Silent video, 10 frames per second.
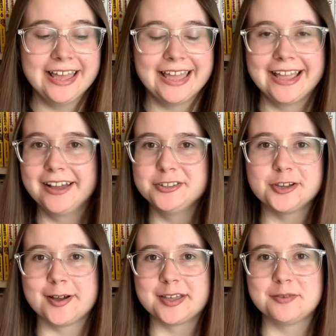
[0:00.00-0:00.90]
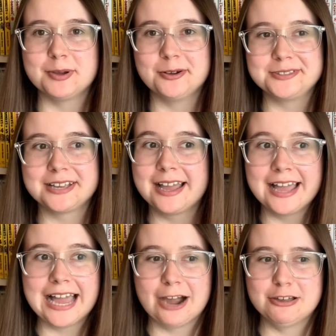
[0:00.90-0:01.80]
and talking about
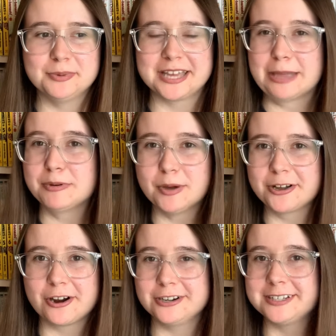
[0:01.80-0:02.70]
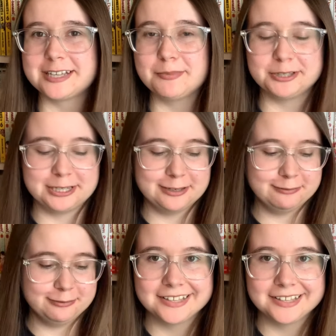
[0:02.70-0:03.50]
how he became a manga artist, I believe.